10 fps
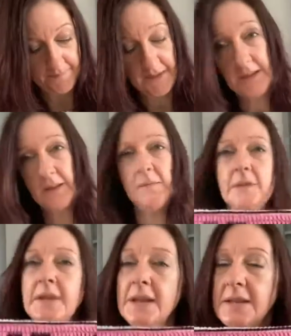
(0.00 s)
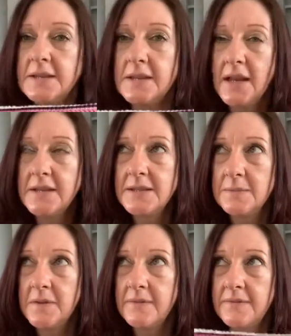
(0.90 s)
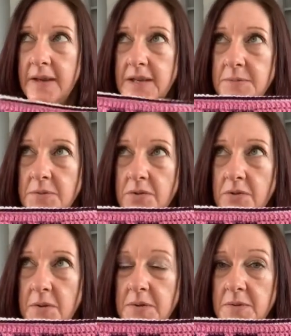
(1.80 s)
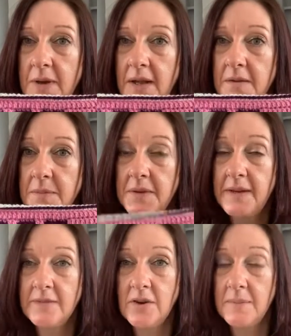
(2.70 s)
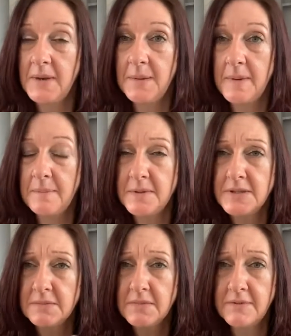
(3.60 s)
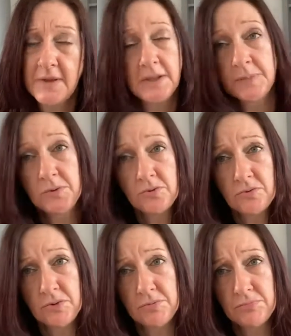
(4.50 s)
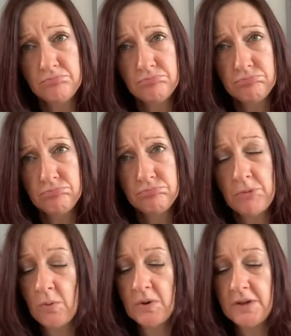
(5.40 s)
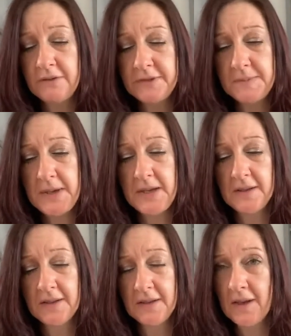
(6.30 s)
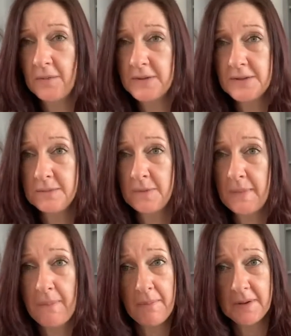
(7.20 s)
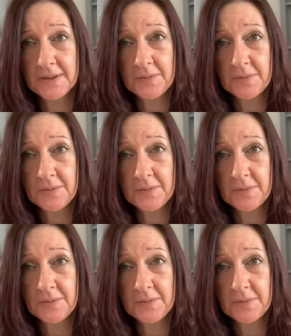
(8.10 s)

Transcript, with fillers: It's in, I think it's in, yeah, it's in my Facebook group as well, but I haven't got many members in my Facebook group. No one loves me. I want some more members.